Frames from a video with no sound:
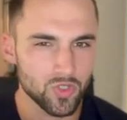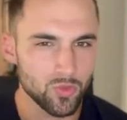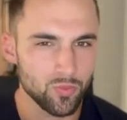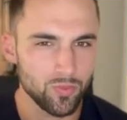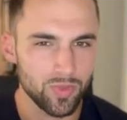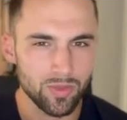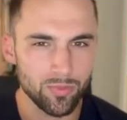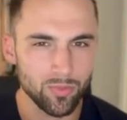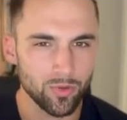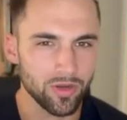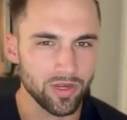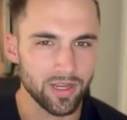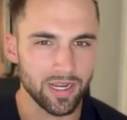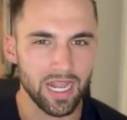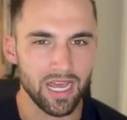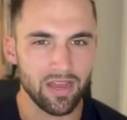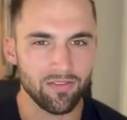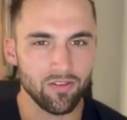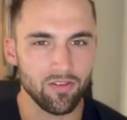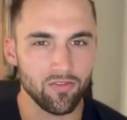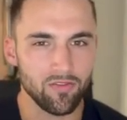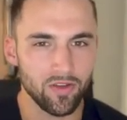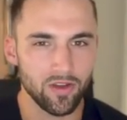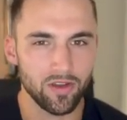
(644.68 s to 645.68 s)
people could have
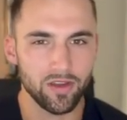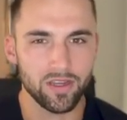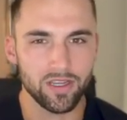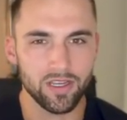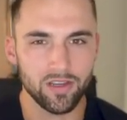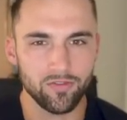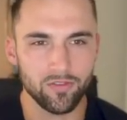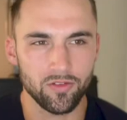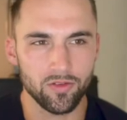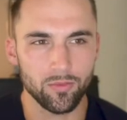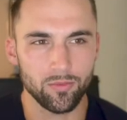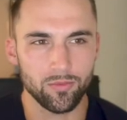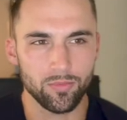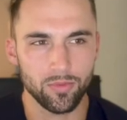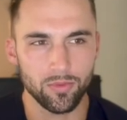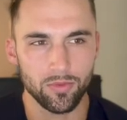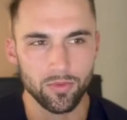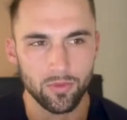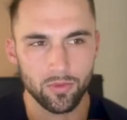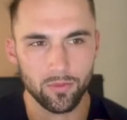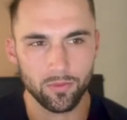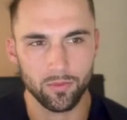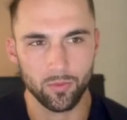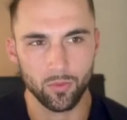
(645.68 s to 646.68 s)
a very different
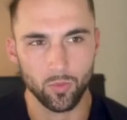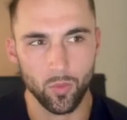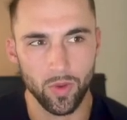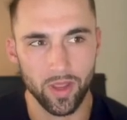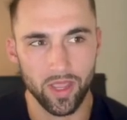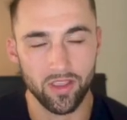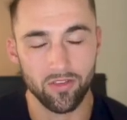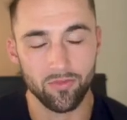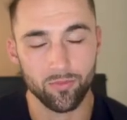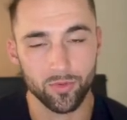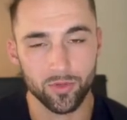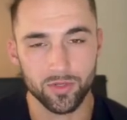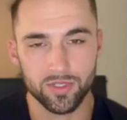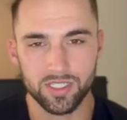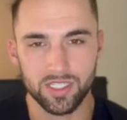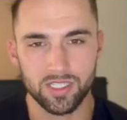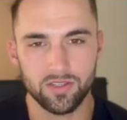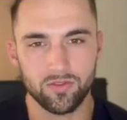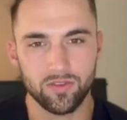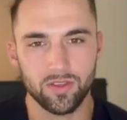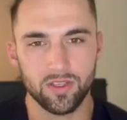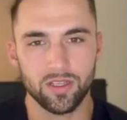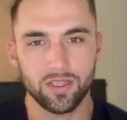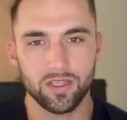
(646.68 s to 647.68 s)
way of
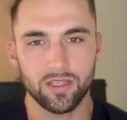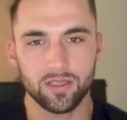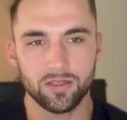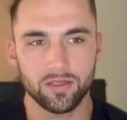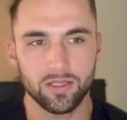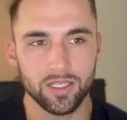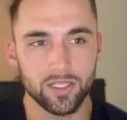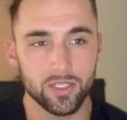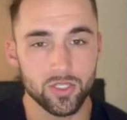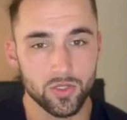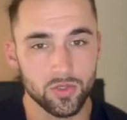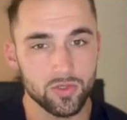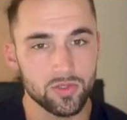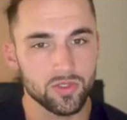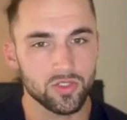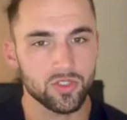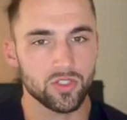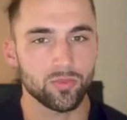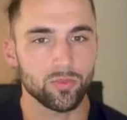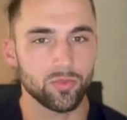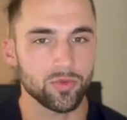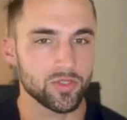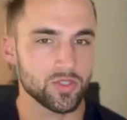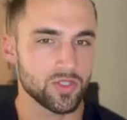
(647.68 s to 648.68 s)
perceiving and choosing
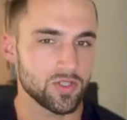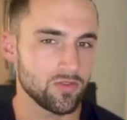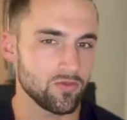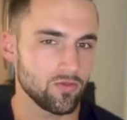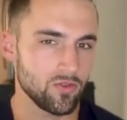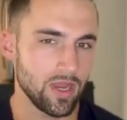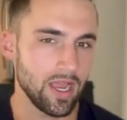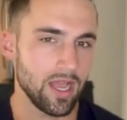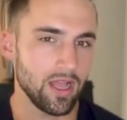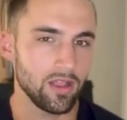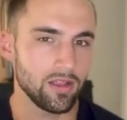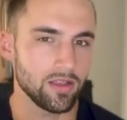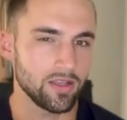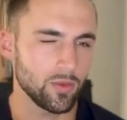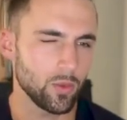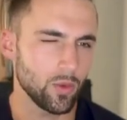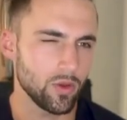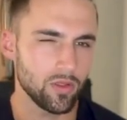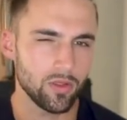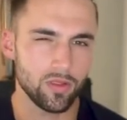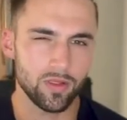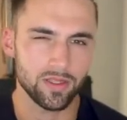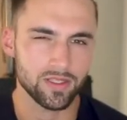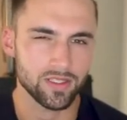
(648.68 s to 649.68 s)
to perceive reality,
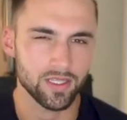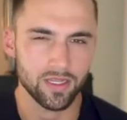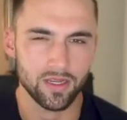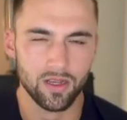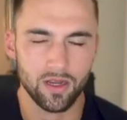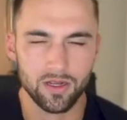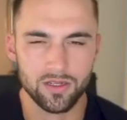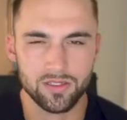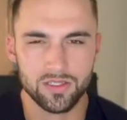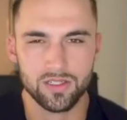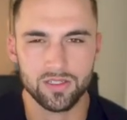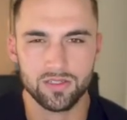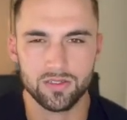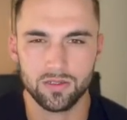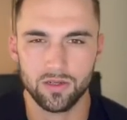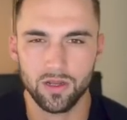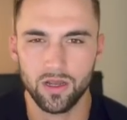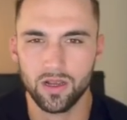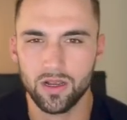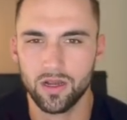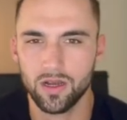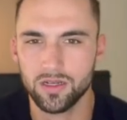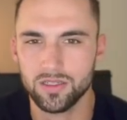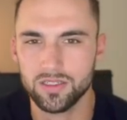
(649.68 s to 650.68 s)
whether that's like conscious or
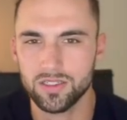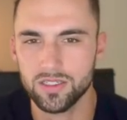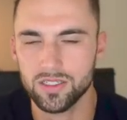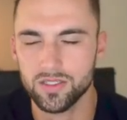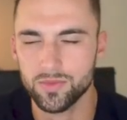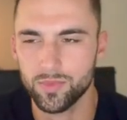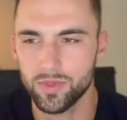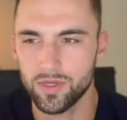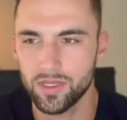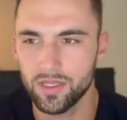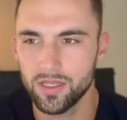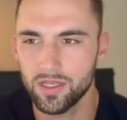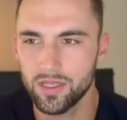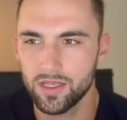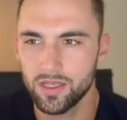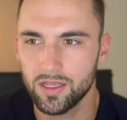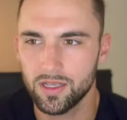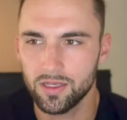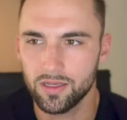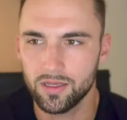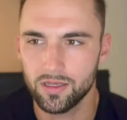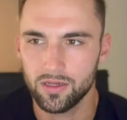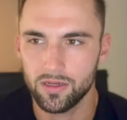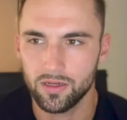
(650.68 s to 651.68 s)
not conscious, but
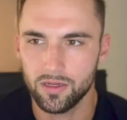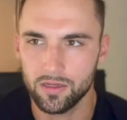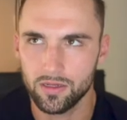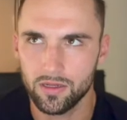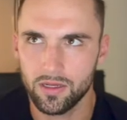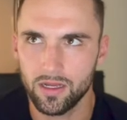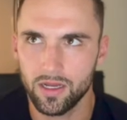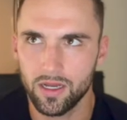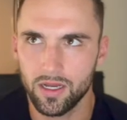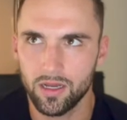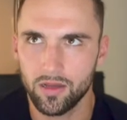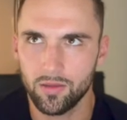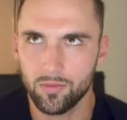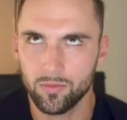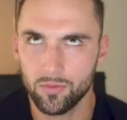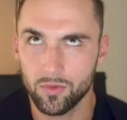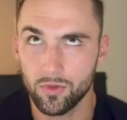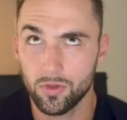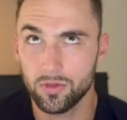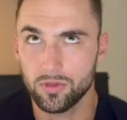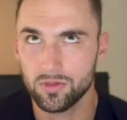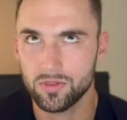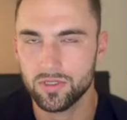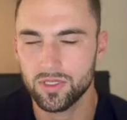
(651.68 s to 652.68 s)

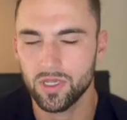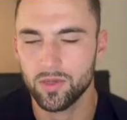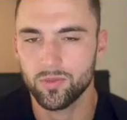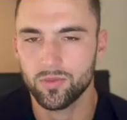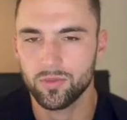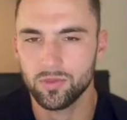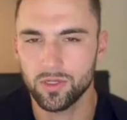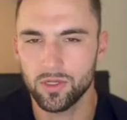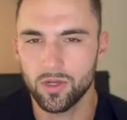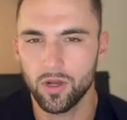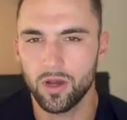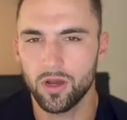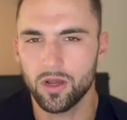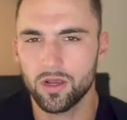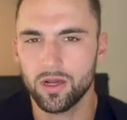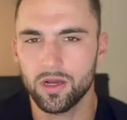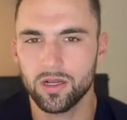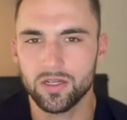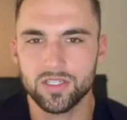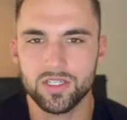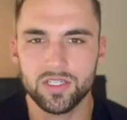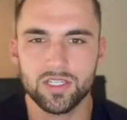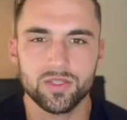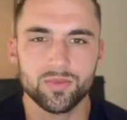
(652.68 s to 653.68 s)
or sub, you know,
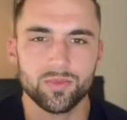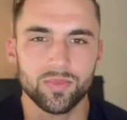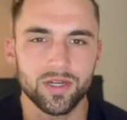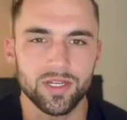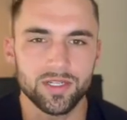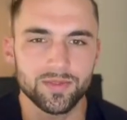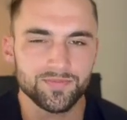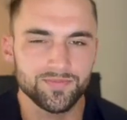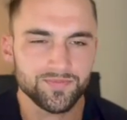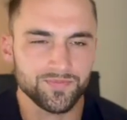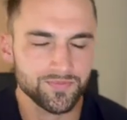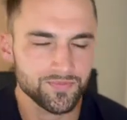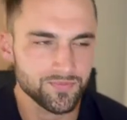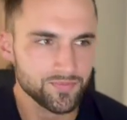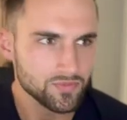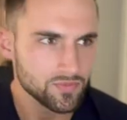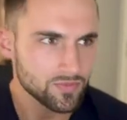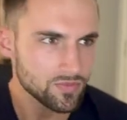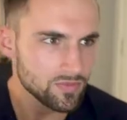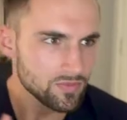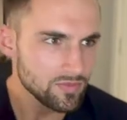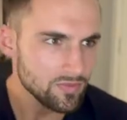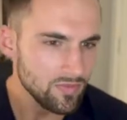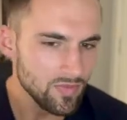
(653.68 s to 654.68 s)
unconscious. But
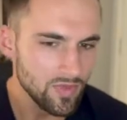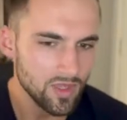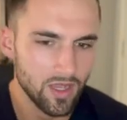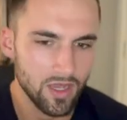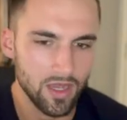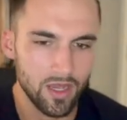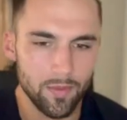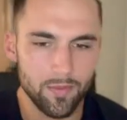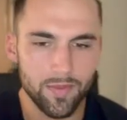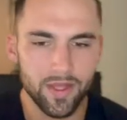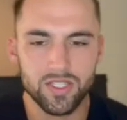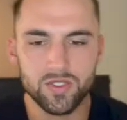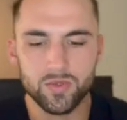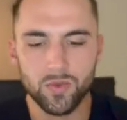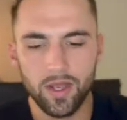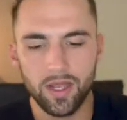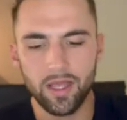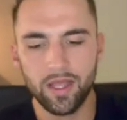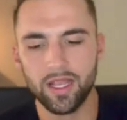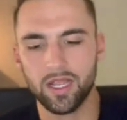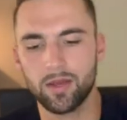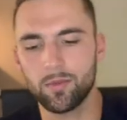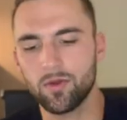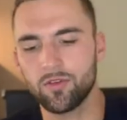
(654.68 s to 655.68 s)
that's why
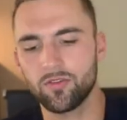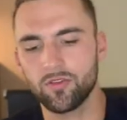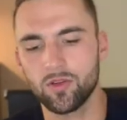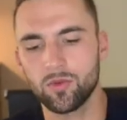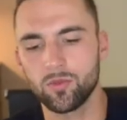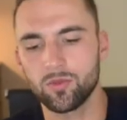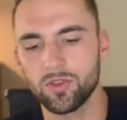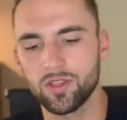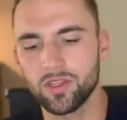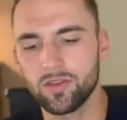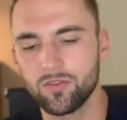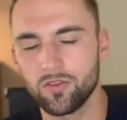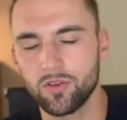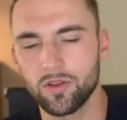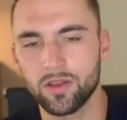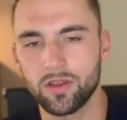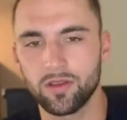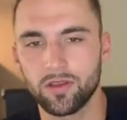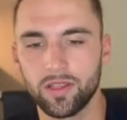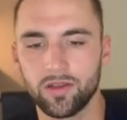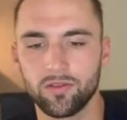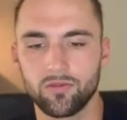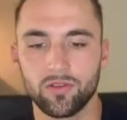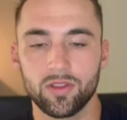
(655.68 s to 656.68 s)
like I'm a firm believer
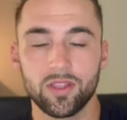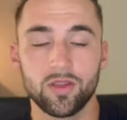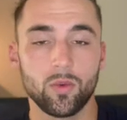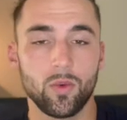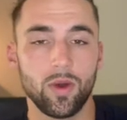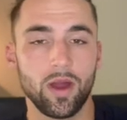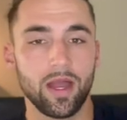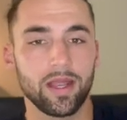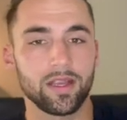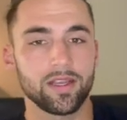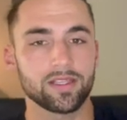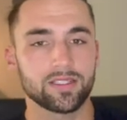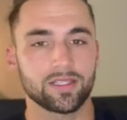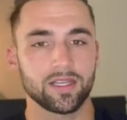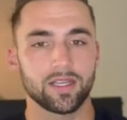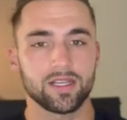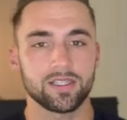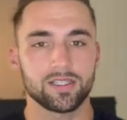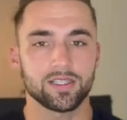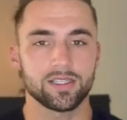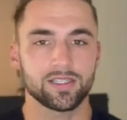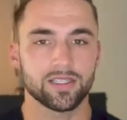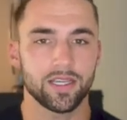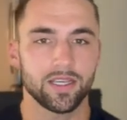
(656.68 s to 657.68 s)
in, and really why I
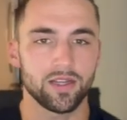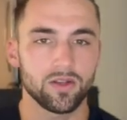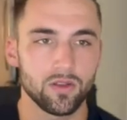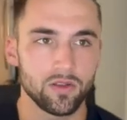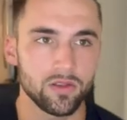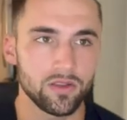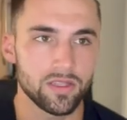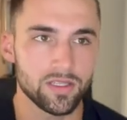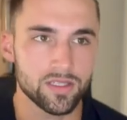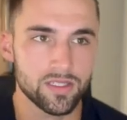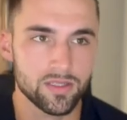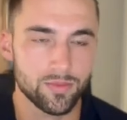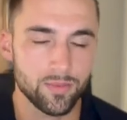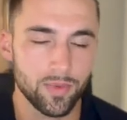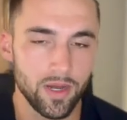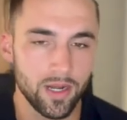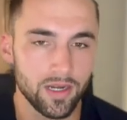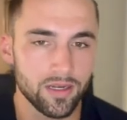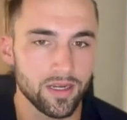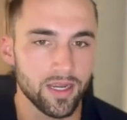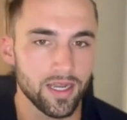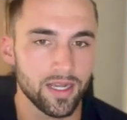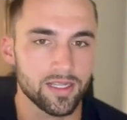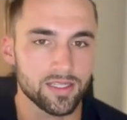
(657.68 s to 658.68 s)
decided to title this
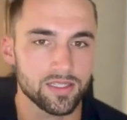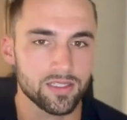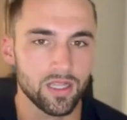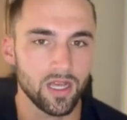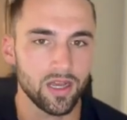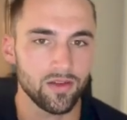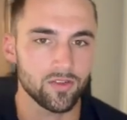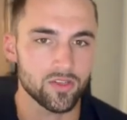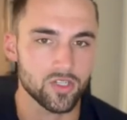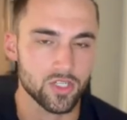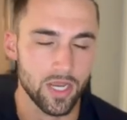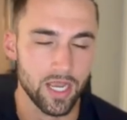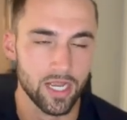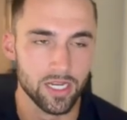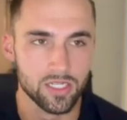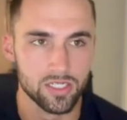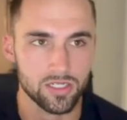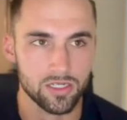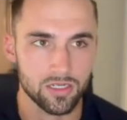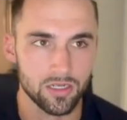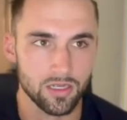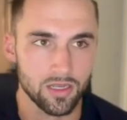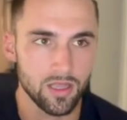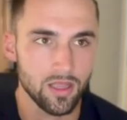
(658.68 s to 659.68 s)
podcast Law of
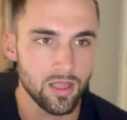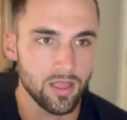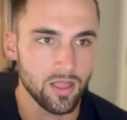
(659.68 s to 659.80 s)
Attraction,